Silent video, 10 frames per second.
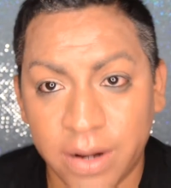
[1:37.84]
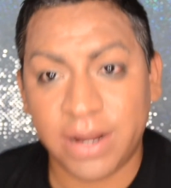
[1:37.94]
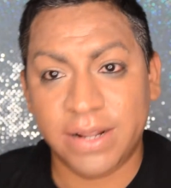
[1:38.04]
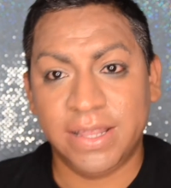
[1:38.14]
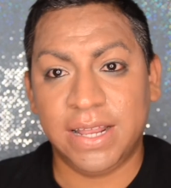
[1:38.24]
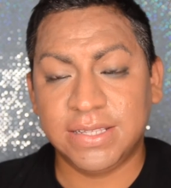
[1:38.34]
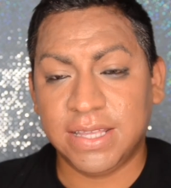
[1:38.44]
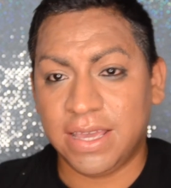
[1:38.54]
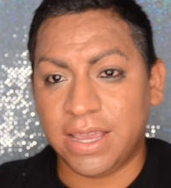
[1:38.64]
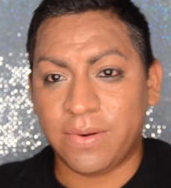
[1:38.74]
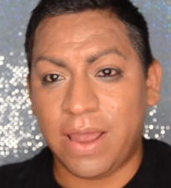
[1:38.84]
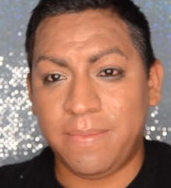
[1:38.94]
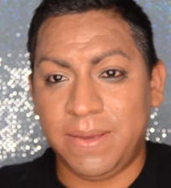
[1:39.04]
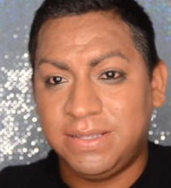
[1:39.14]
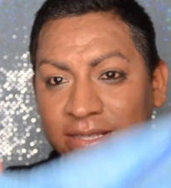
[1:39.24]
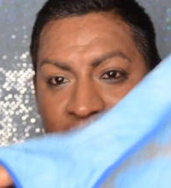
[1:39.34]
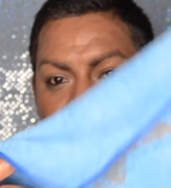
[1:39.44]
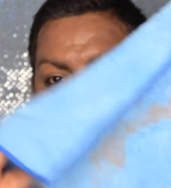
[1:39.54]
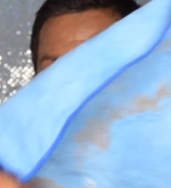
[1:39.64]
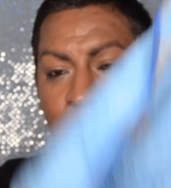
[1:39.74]
Alright, the next thing I grab is this
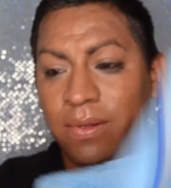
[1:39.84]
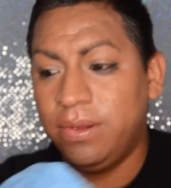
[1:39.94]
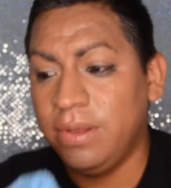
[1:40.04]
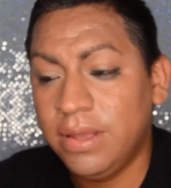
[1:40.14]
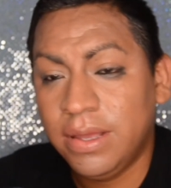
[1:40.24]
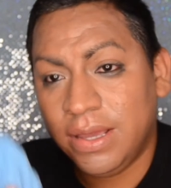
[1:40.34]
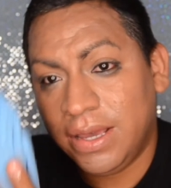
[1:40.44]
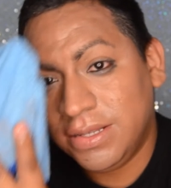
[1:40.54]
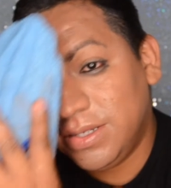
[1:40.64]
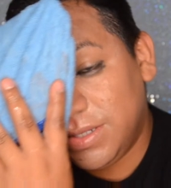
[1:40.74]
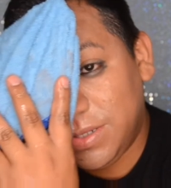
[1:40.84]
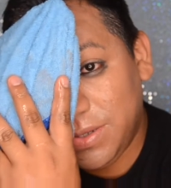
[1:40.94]
towel and just